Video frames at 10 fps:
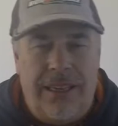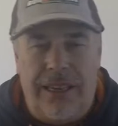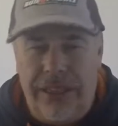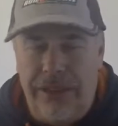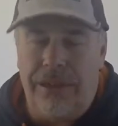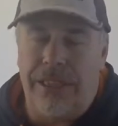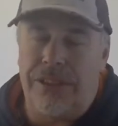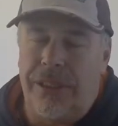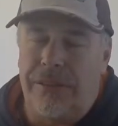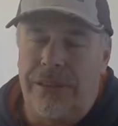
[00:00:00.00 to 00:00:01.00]
a gear
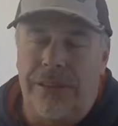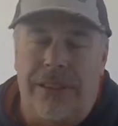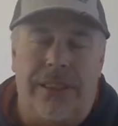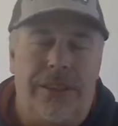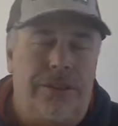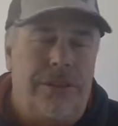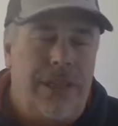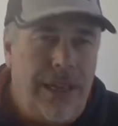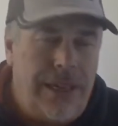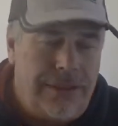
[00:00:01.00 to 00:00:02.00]
ratio is like in your
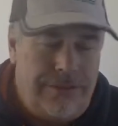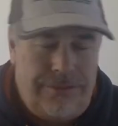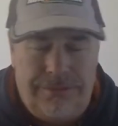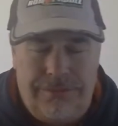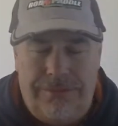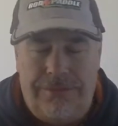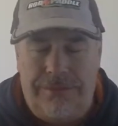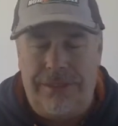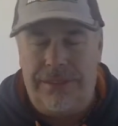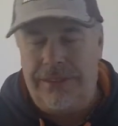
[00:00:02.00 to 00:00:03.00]
car,
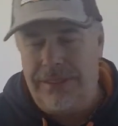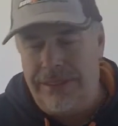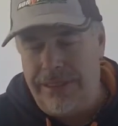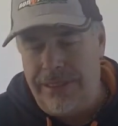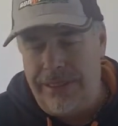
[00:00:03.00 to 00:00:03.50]
and